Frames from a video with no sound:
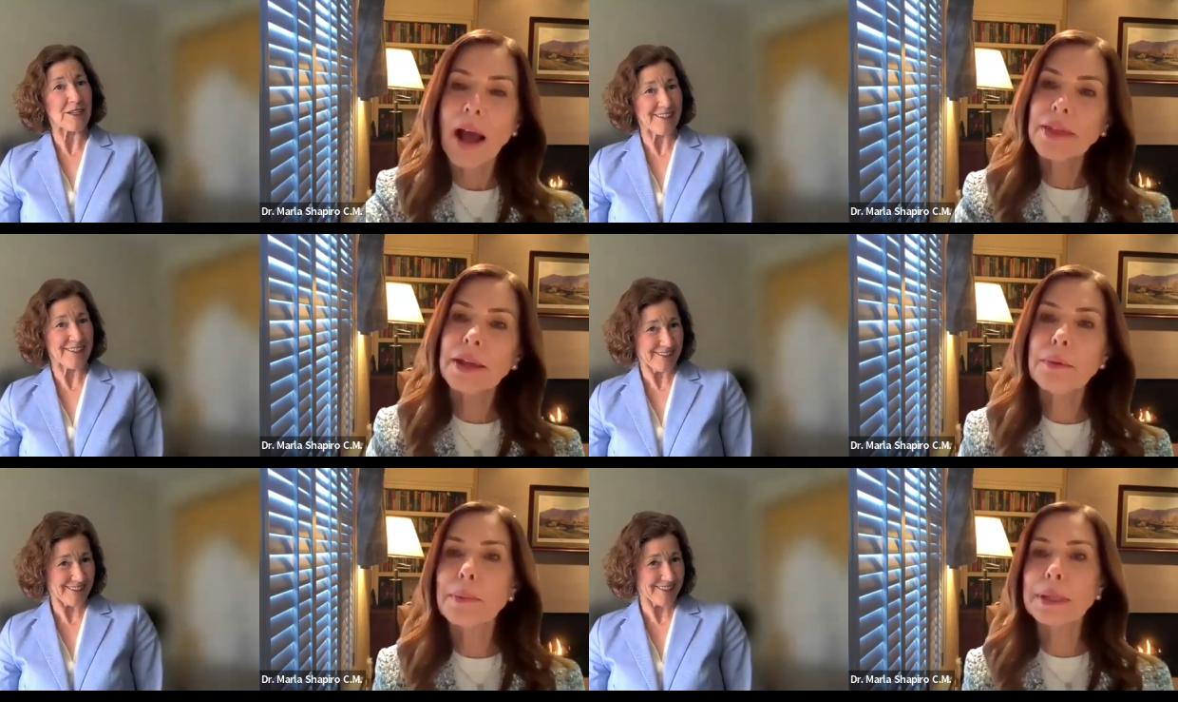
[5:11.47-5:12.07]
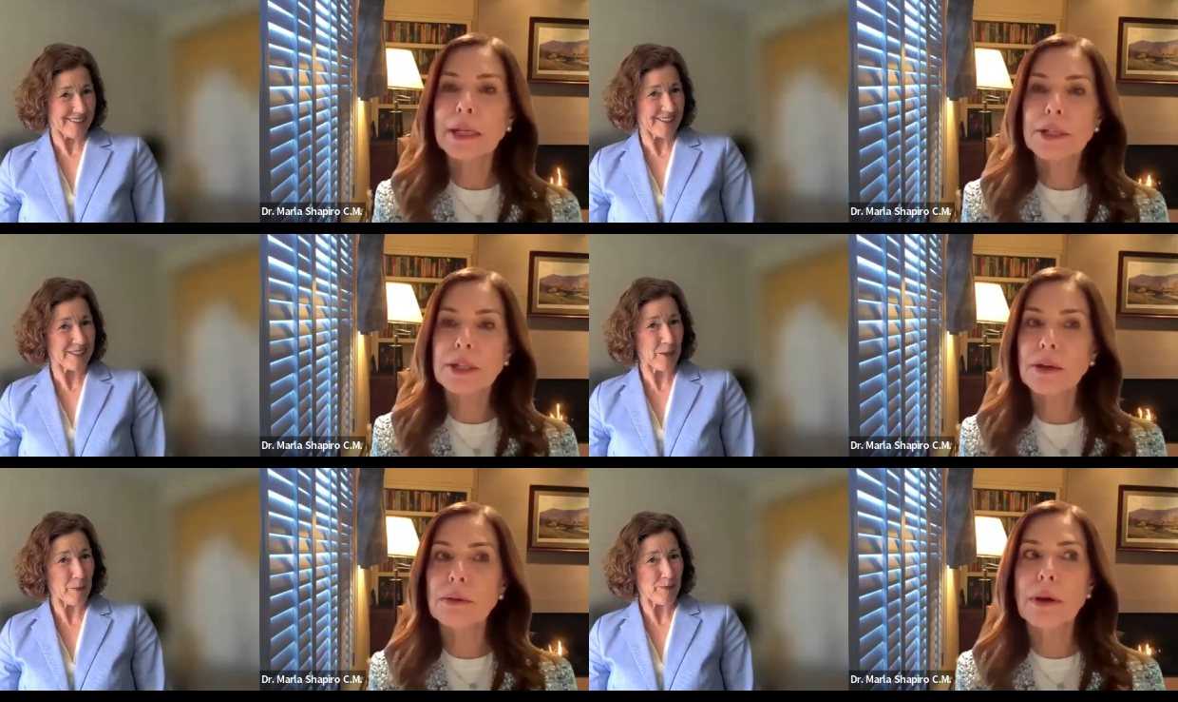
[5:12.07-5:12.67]
Speaker 1: I think what we'd like
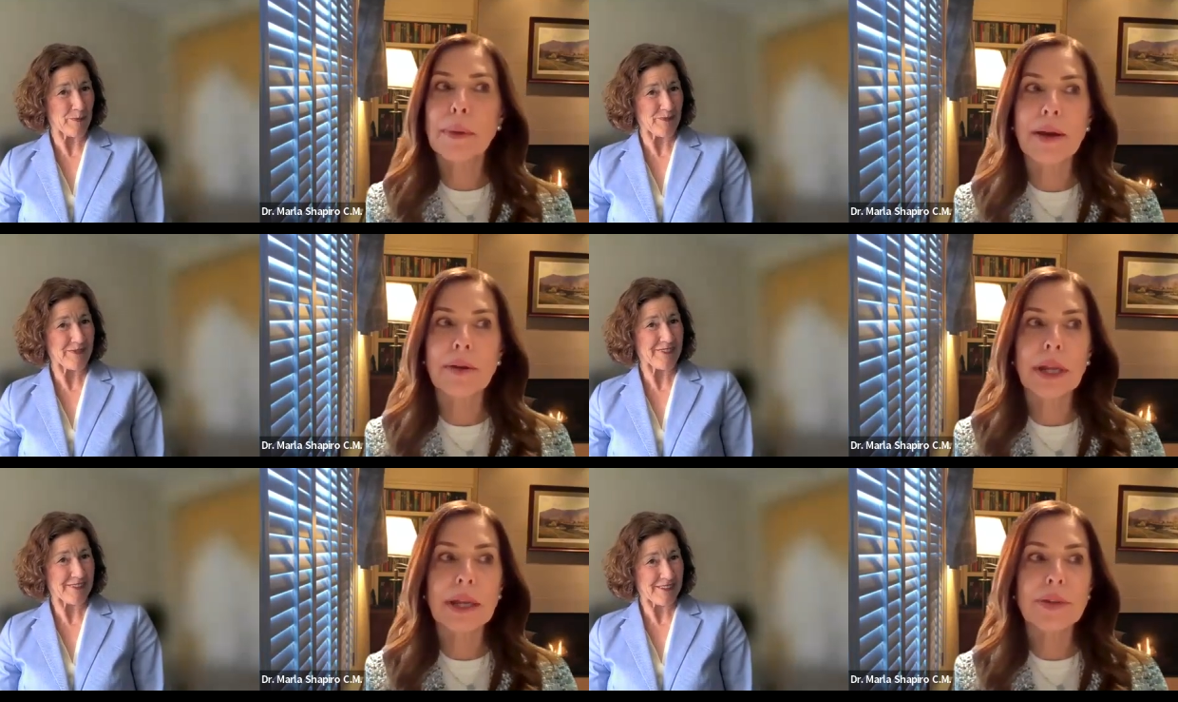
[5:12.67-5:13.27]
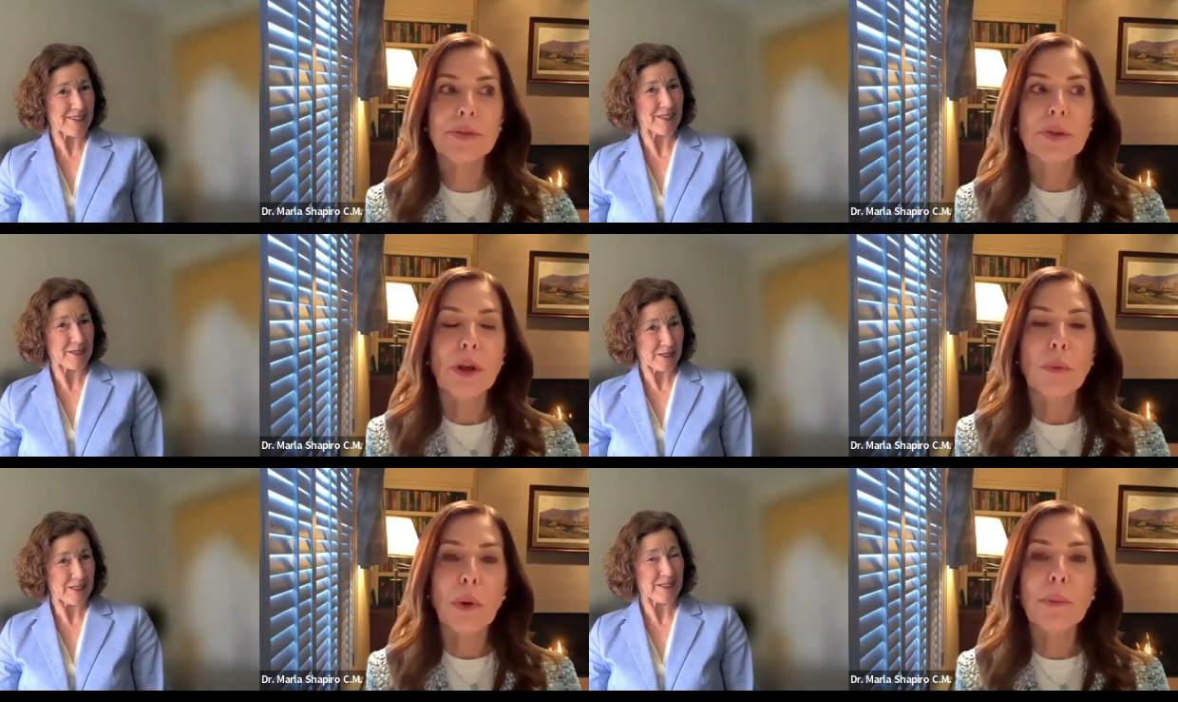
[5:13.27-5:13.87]
to know about is
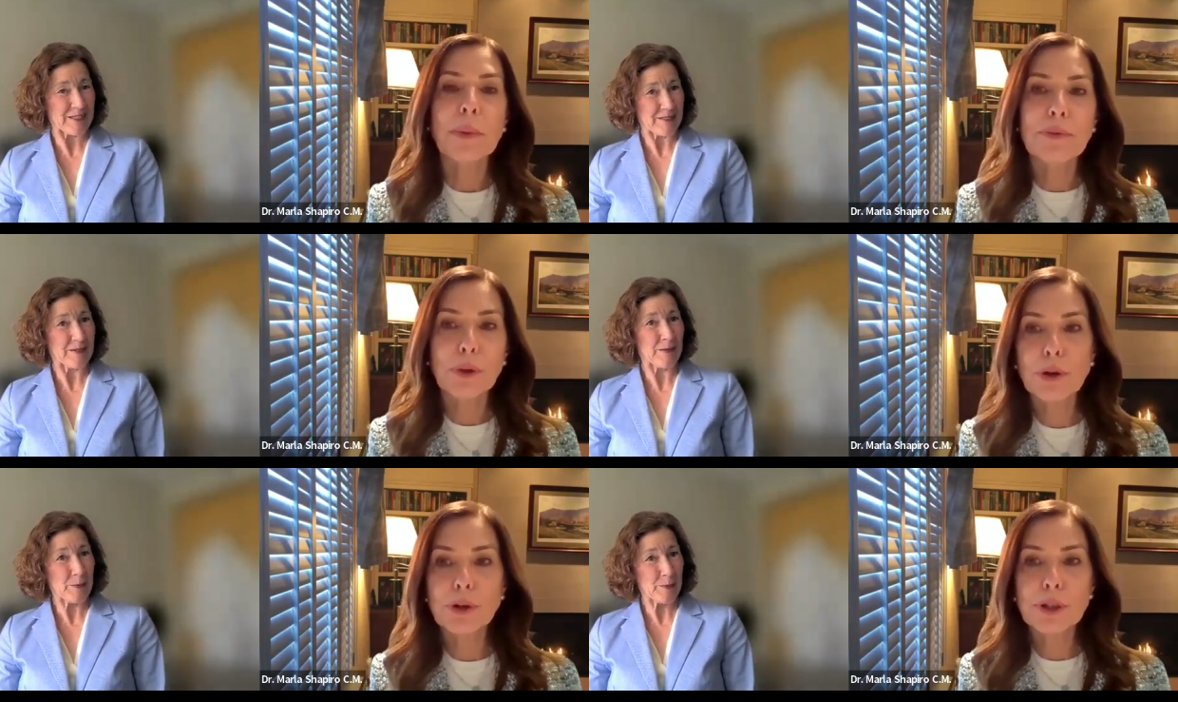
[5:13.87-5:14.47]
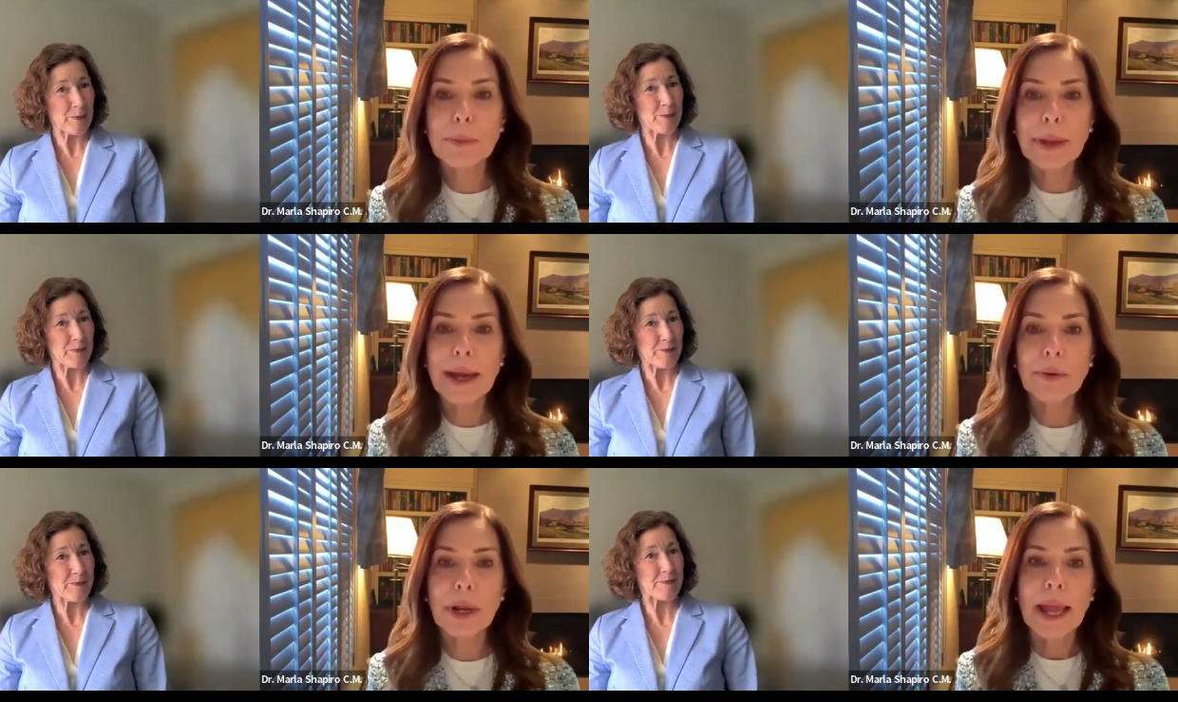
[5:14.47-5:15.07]
what we've learned
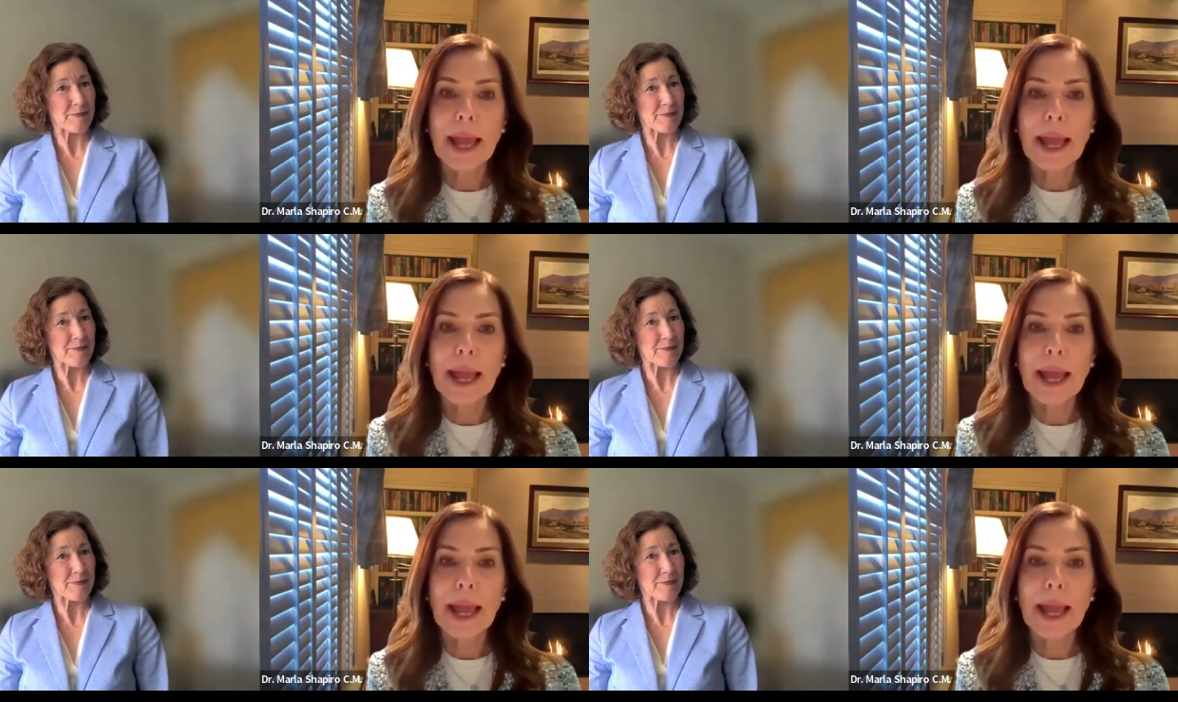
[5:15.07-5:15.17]
about